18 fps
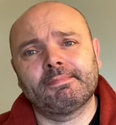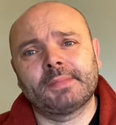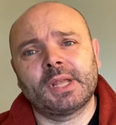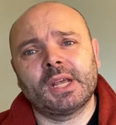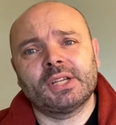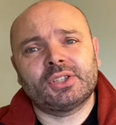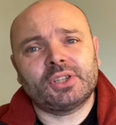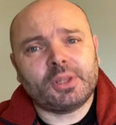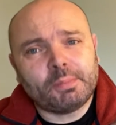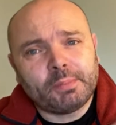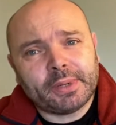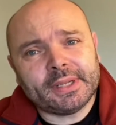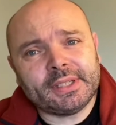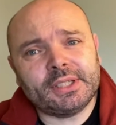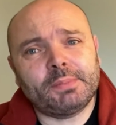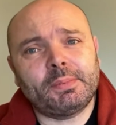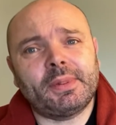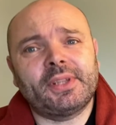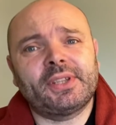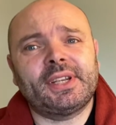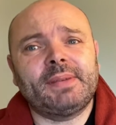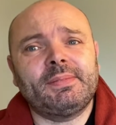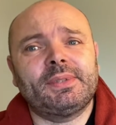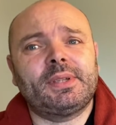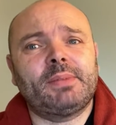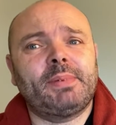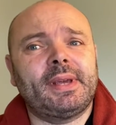So the principle
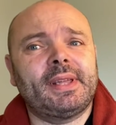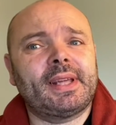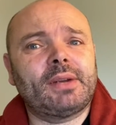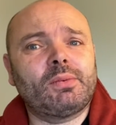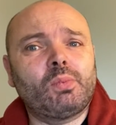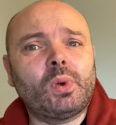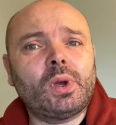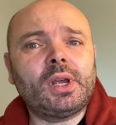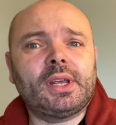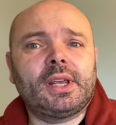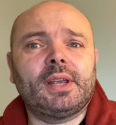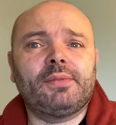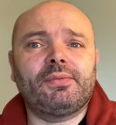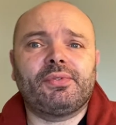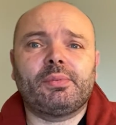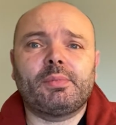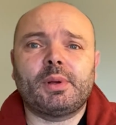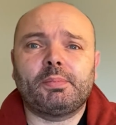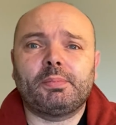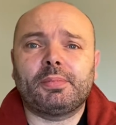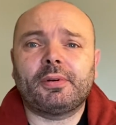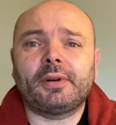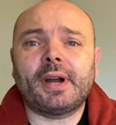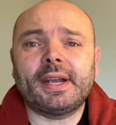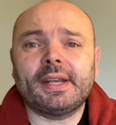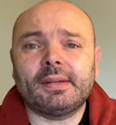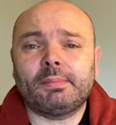seems to be then working from a
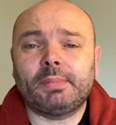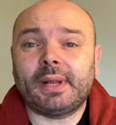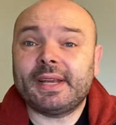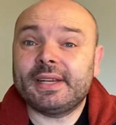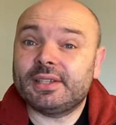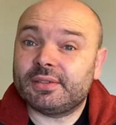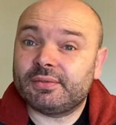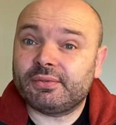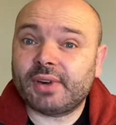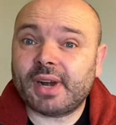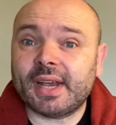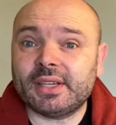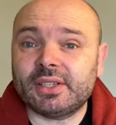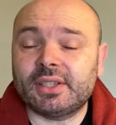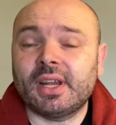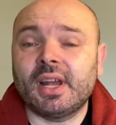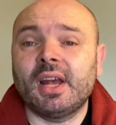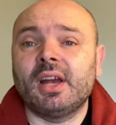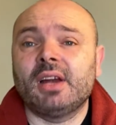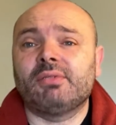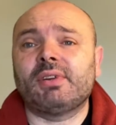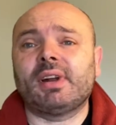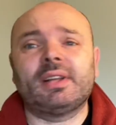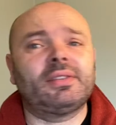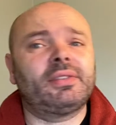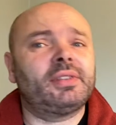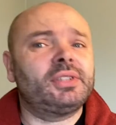place of rest
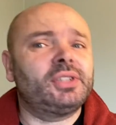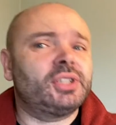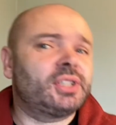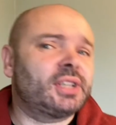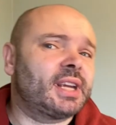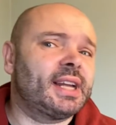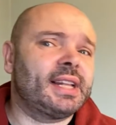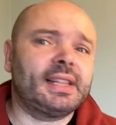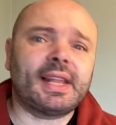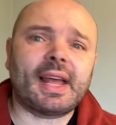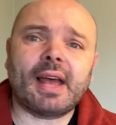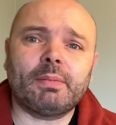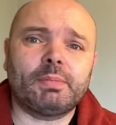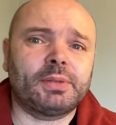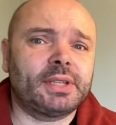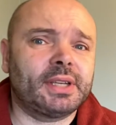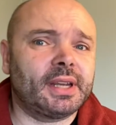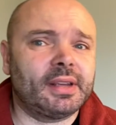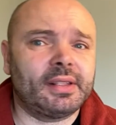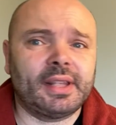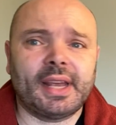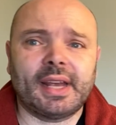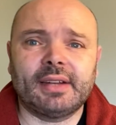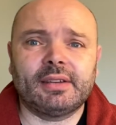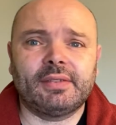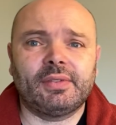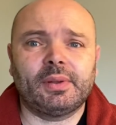rather than just collapsing at the
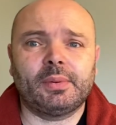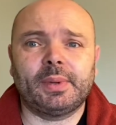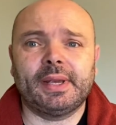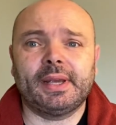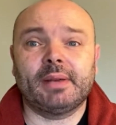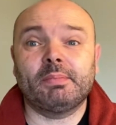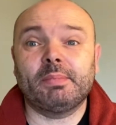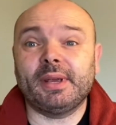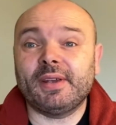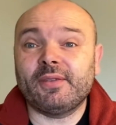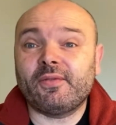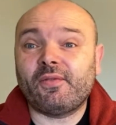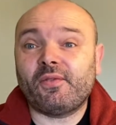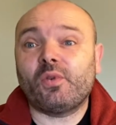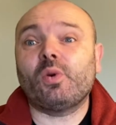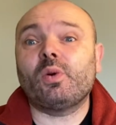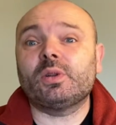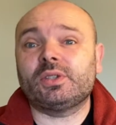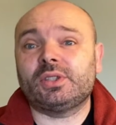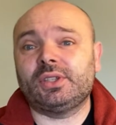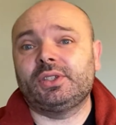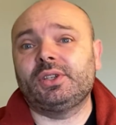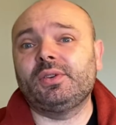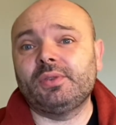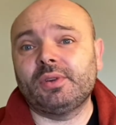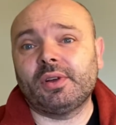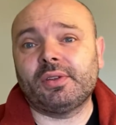end of the week and being forced to
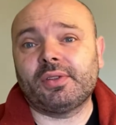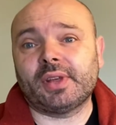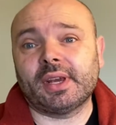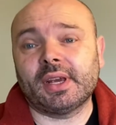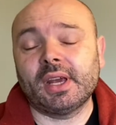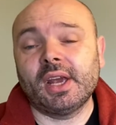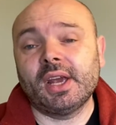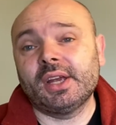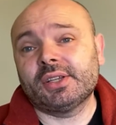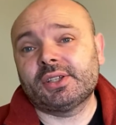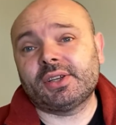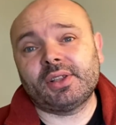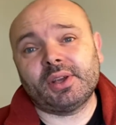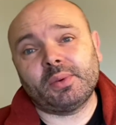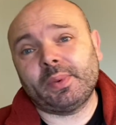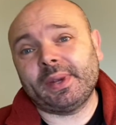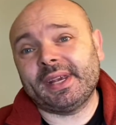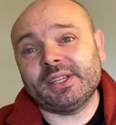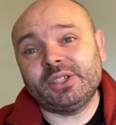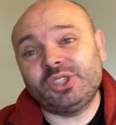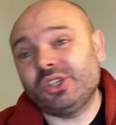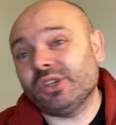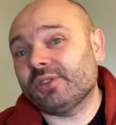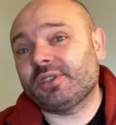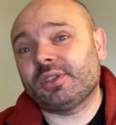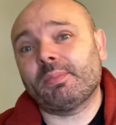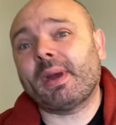do nothing so that we can
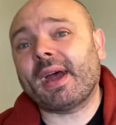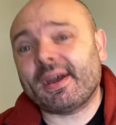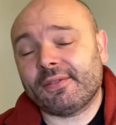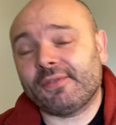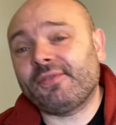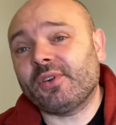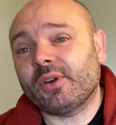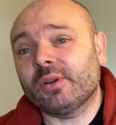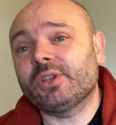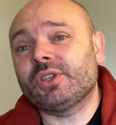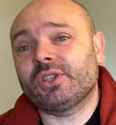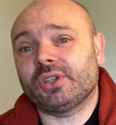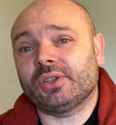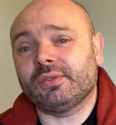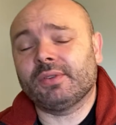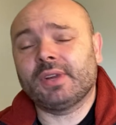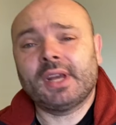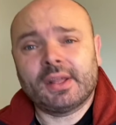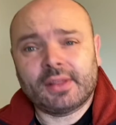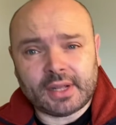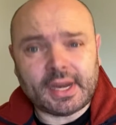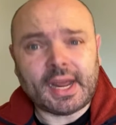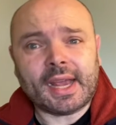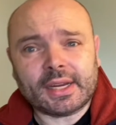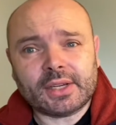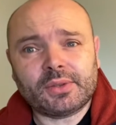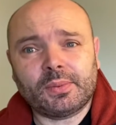just about function the
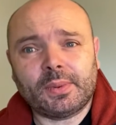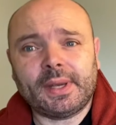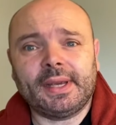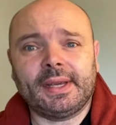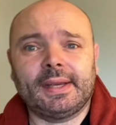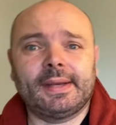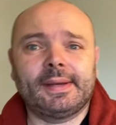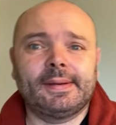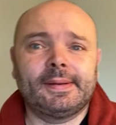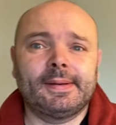next week.